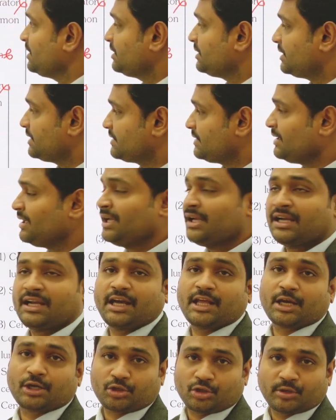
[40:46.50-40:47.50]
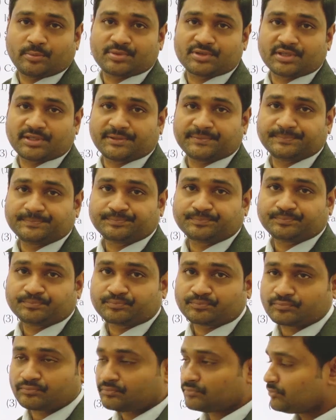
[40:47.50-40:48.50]
that is a correct option.
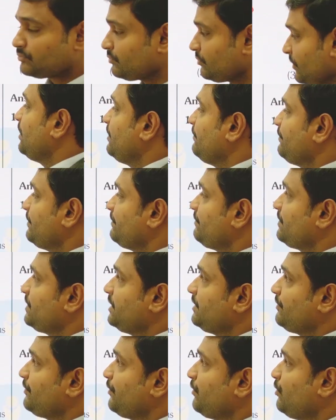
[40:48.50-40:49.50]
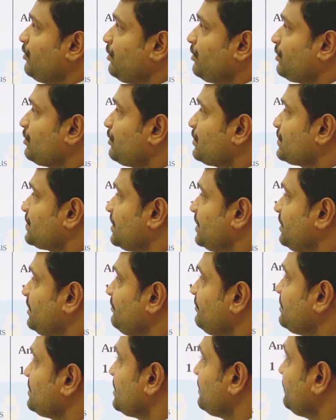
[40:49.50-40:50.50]
154 question, which
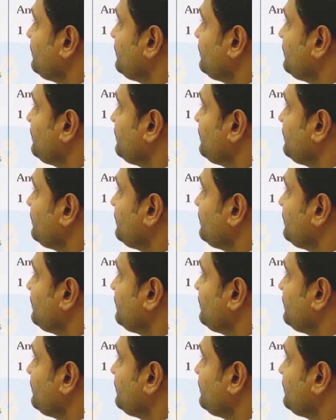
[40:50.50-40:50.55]
of the